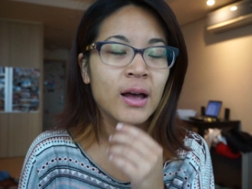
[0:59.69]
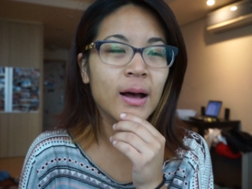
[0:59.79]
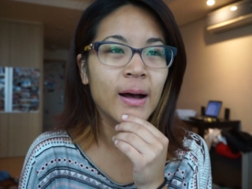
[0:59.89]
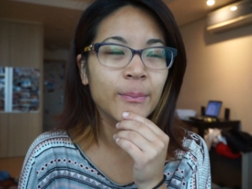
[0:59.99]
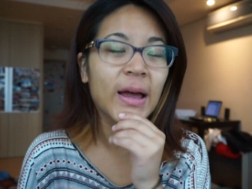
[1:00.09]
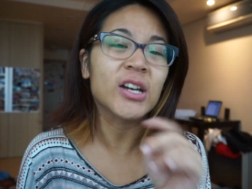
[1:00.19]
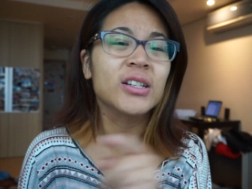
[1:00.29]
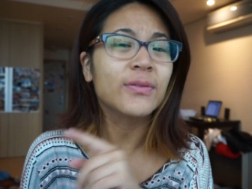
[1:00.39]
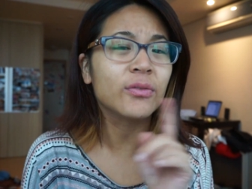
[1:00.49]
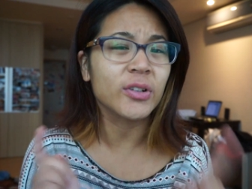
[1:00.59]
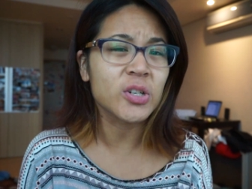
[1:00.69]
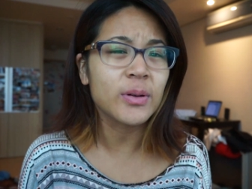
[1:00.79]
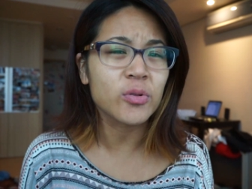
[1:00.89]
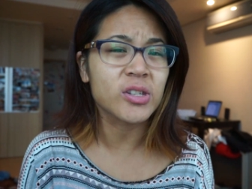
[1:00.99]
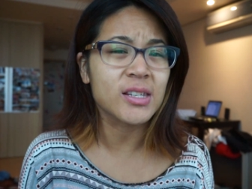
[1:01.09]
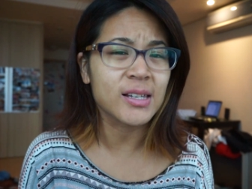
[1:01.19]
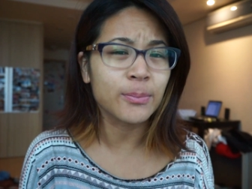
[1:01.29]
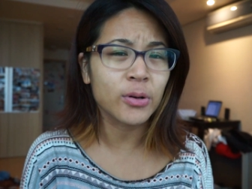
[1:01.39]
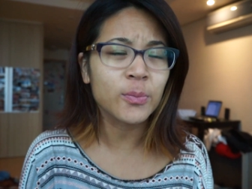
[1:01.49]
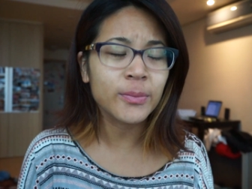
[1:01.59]
in Richmond, which is a
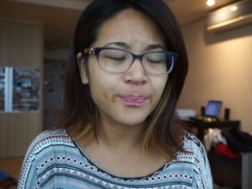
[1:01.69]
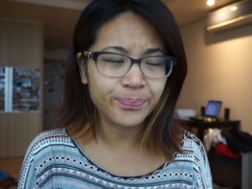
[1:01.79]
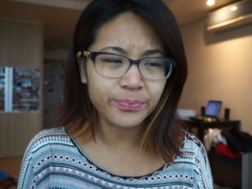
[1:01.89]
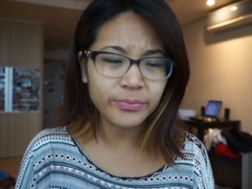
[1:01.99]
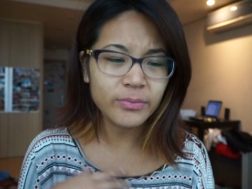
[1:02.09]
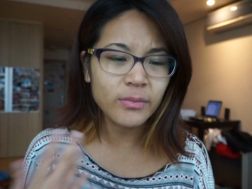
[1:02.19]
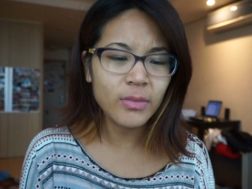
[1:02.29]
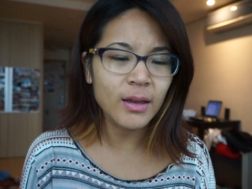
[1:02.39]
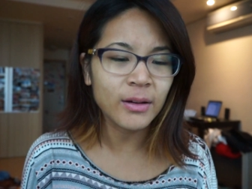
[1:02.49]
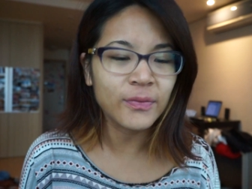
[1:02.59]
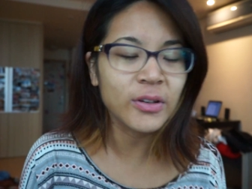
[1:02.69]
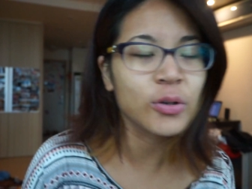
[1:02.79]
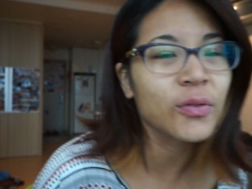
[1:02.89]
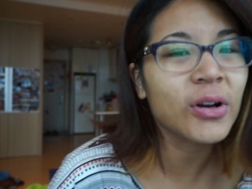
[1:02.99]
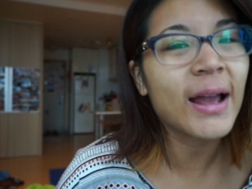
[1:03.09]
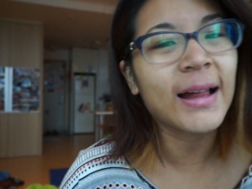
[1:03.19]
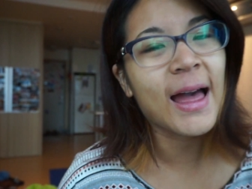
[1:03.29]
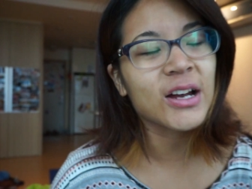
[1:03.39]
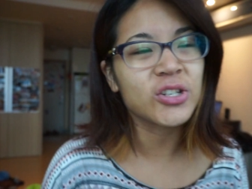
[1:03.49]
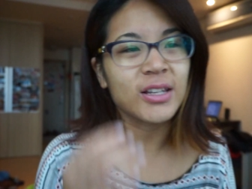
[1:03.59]
suburb of Vancouver, and I
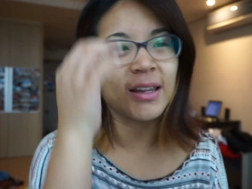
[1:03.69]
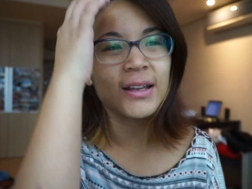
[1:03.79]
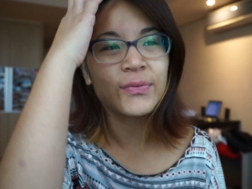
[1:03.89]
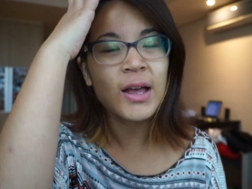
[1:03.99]
actually lived